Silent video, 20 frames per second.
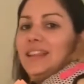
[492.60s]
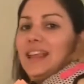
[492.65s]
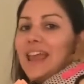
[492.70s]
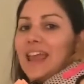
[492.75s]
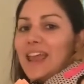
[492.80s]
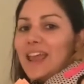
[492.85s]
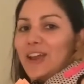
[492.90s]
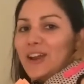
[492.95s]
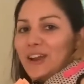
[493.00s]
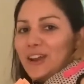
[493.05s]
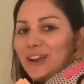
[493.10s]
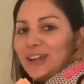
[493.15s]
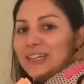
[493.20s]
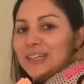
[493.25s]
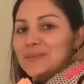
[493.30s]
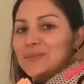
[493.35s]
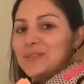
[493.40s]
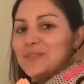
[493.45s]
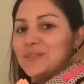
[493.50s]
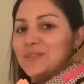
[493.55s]
Air
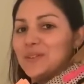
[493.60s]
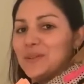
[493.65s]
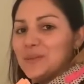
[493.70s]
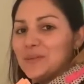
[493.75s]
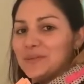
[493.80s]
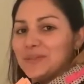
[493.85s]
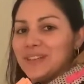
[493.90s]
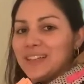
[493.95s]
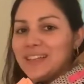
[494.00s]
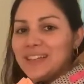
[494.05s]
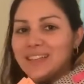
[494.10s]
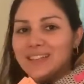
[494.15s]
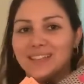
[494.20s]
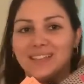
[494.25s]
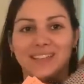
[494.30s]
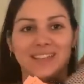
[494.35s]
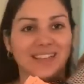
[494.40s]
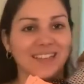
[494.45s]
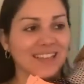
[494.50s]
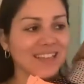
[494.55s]
comes from.
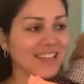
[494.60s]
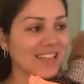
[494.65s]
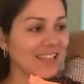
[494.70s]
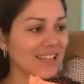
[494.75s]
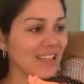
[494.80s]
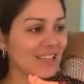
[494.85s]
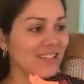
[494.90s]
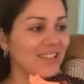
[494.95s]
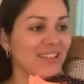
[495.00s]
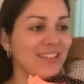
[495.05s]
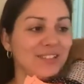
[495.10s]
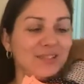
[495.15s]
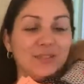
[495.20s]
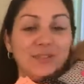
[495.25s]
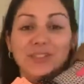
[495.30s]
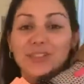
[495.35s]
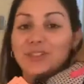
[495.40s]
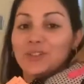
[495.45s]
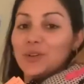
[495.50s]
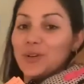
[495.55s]
There's
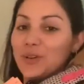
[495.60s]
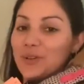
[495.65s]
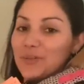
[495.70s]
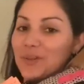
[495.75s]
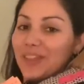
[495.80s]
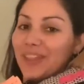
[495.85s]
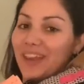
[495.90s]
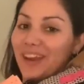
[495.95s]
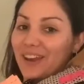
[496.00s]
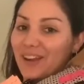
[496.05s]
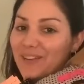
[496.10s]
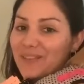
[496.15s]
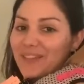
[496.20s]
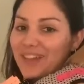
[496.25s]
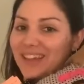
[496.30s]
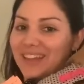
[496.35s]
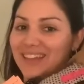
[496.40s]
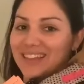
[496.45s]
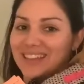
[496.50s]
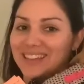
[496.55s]
a door where the air
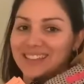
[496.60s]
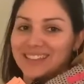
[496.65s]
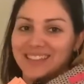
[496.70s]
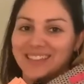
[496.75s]
vent is.